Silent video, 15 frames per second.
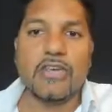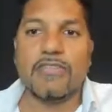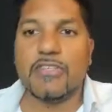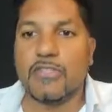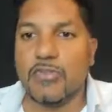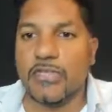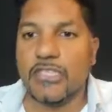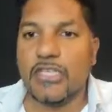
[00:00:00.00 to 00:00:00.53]
You have
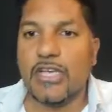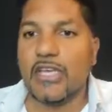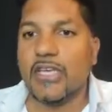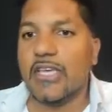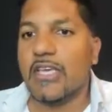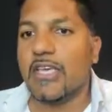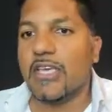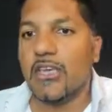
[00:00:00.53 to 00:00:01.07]
the swish
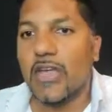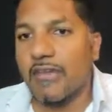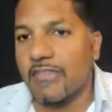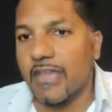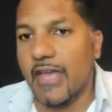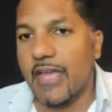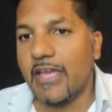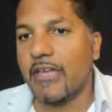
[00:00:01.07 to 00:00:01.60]
technique, you
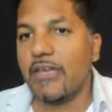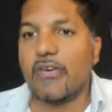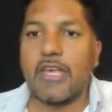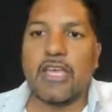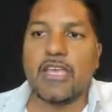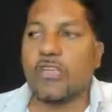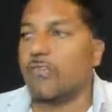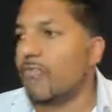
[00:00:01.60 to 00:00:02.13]
have the
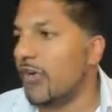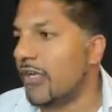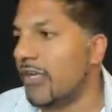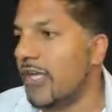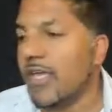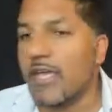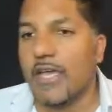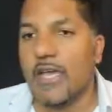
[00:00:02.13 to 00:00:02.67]
anchoring, you've
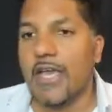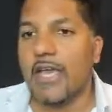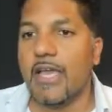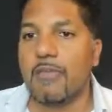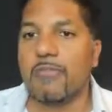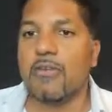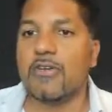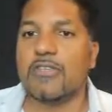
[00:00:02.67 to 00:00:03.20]
got
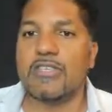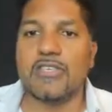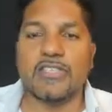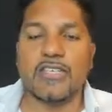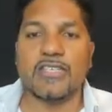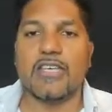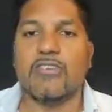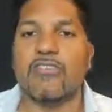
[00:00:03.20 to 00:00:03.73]

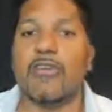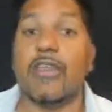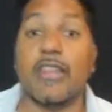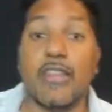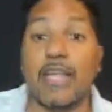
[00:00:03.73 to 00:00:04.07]
hypnosis, etc.